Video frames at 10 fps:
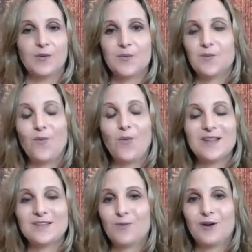
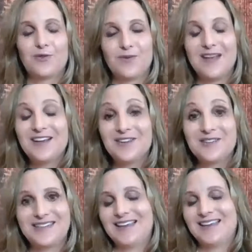what are 3 good
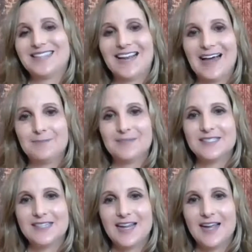things that
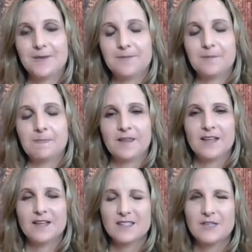happened today?
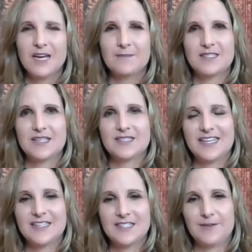Sometimes it's
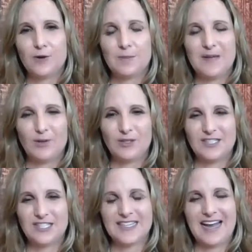easy for people to
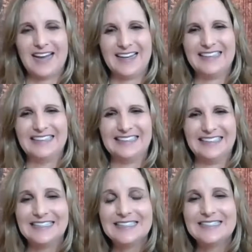just kind of
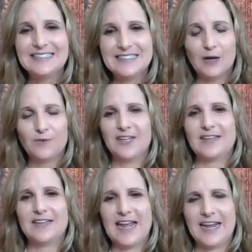delve into
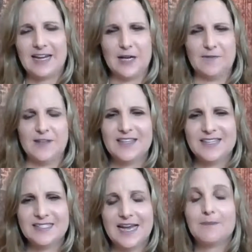the negative, and
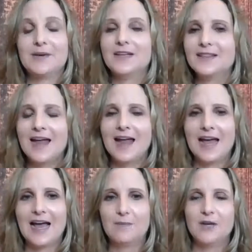this happened and that
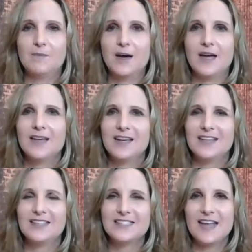happened. But
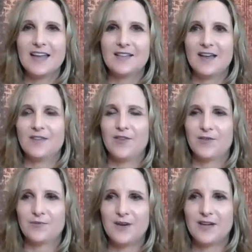instead,
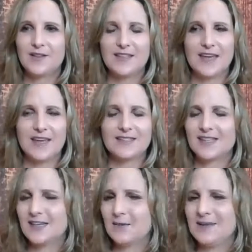the 3 good
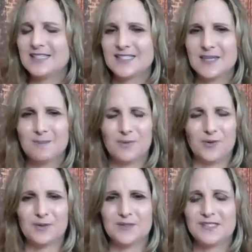things, these
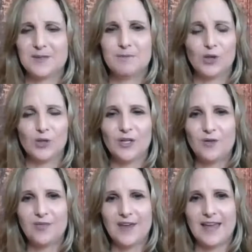simple
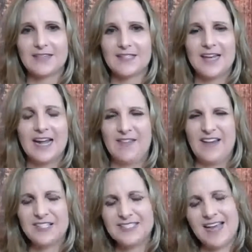little things, and
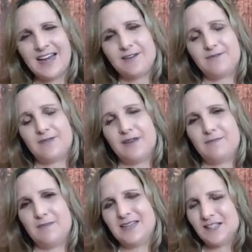that just kind of
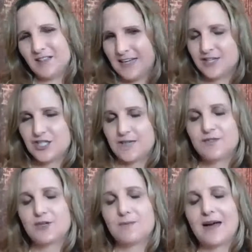it
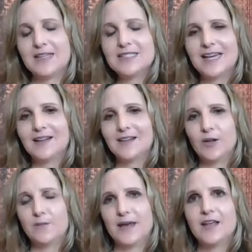shifts their mindset a
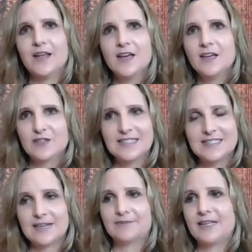little bit. So
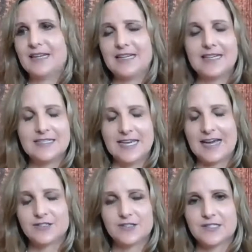that's definitely an easy
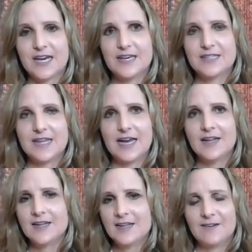exercise
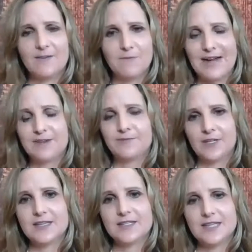of
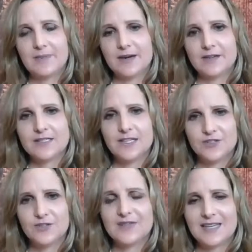mindfulness that parents can
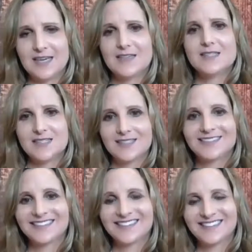do with kids.